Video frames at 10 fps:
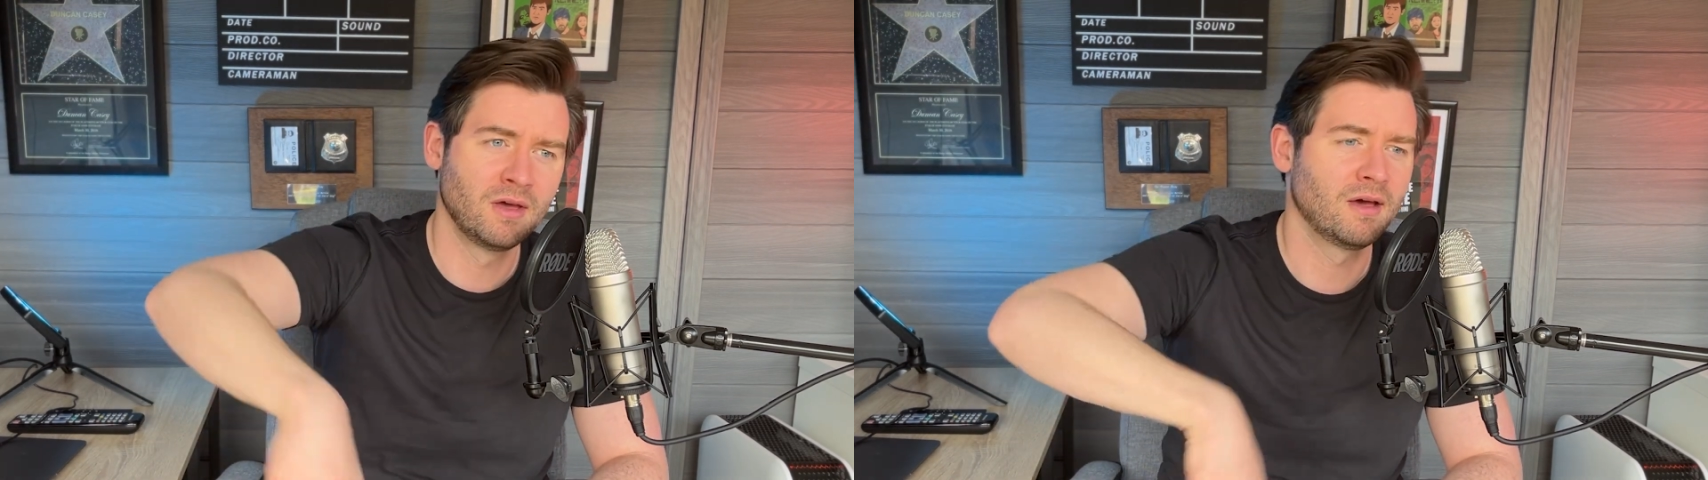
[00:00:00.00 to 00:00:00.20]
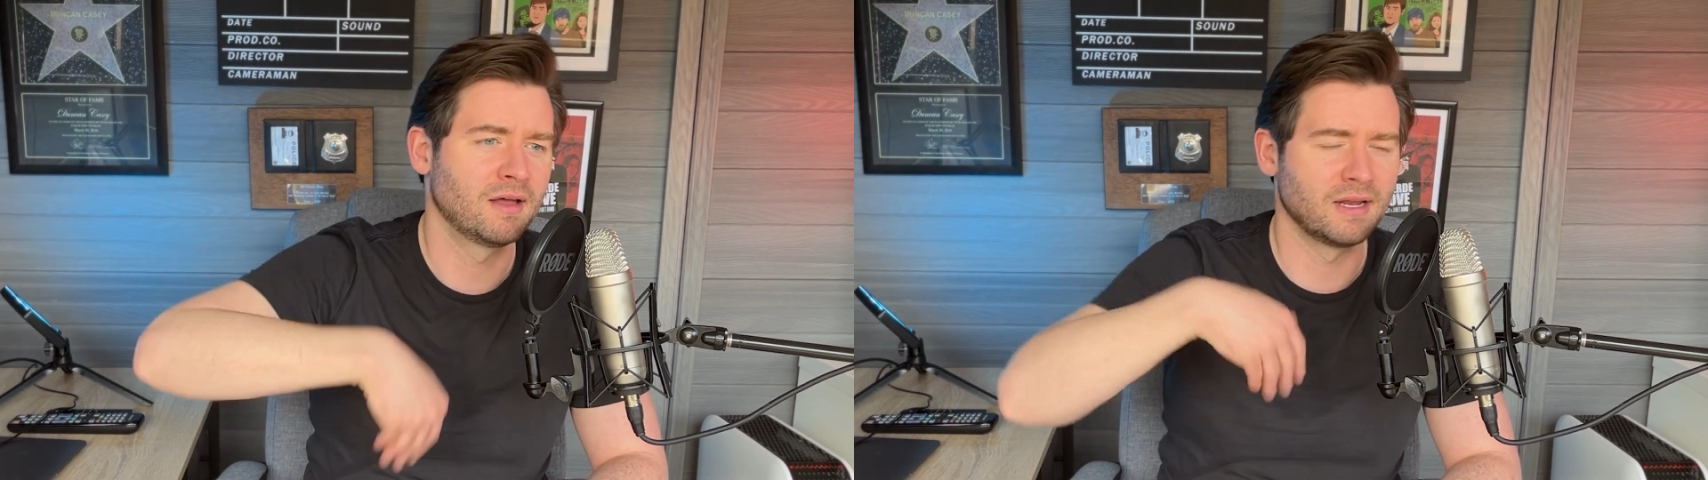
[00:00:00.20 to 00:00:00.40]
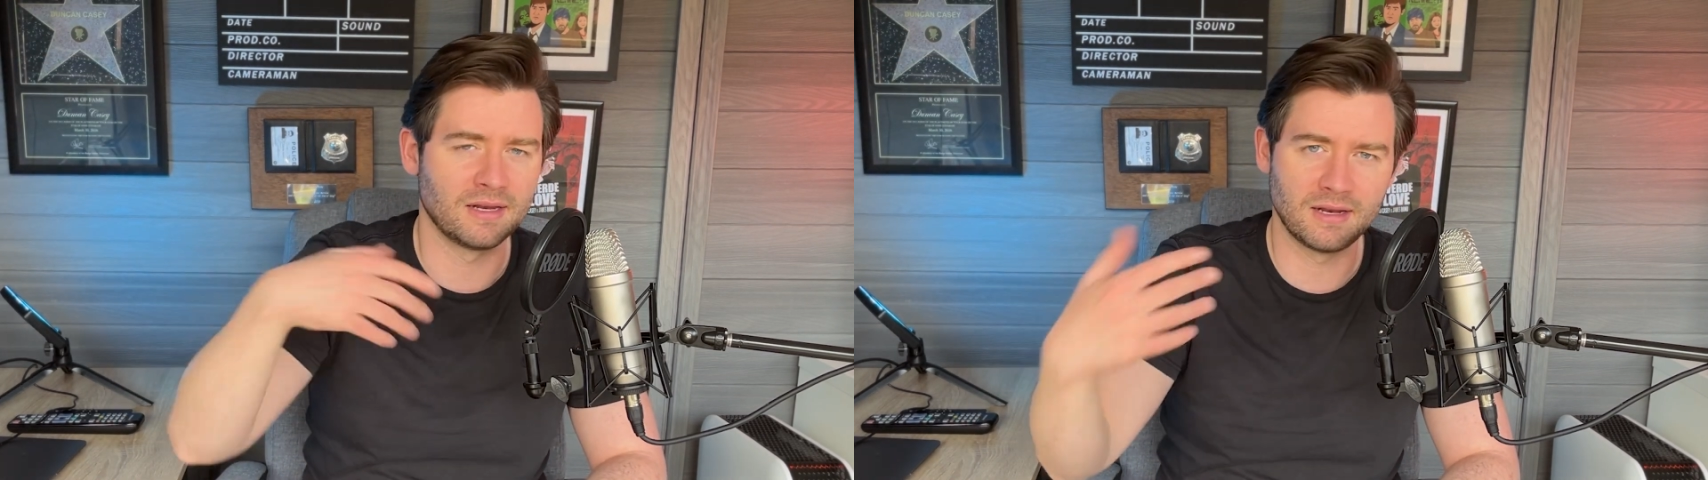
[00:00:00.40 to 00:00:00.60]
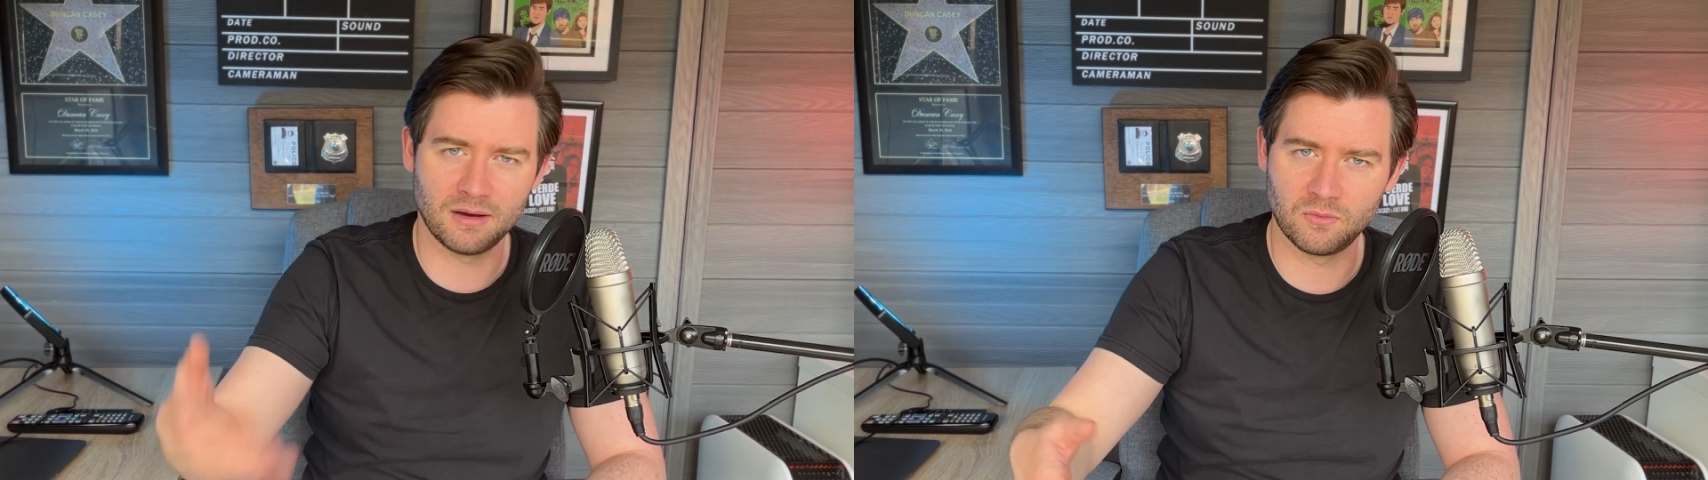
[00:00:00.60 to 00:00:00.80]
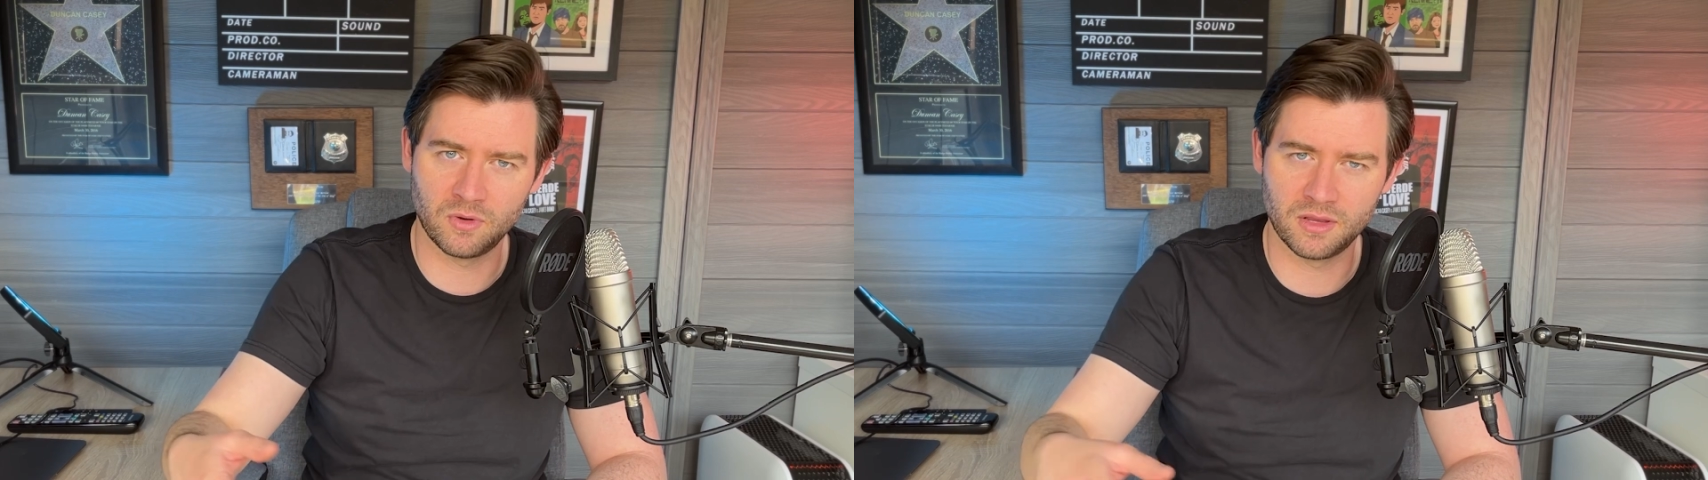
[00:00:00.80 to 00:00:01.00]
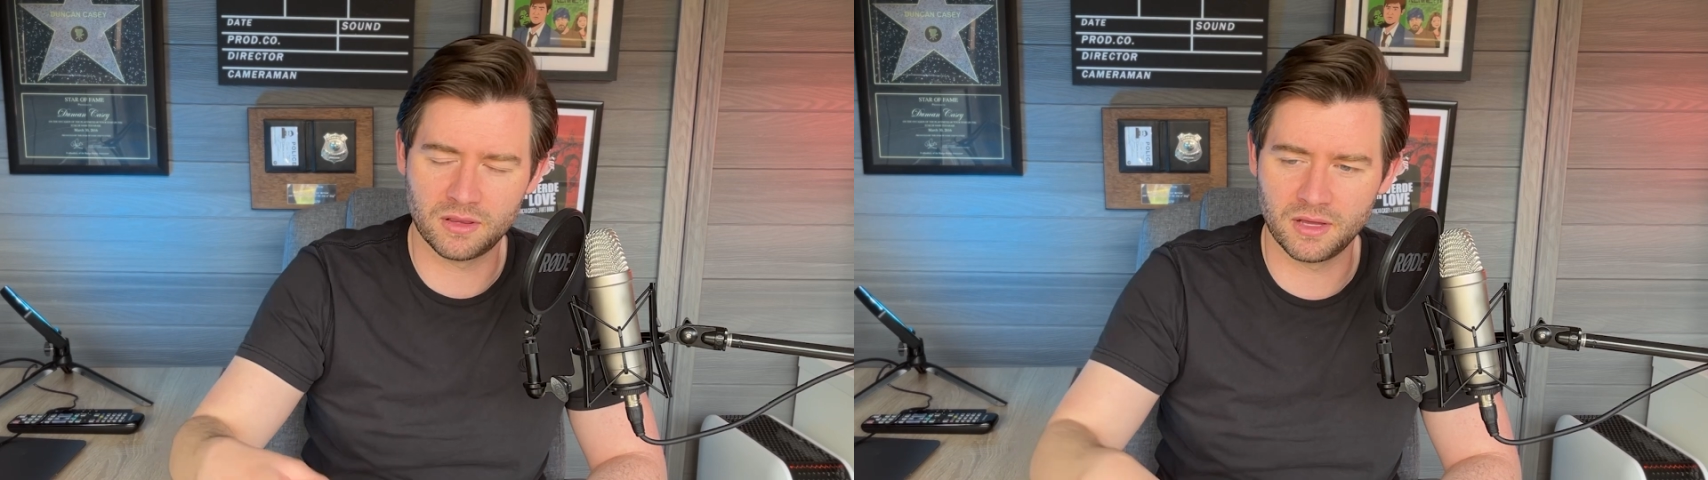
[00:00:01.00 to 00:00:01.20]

and ended up with,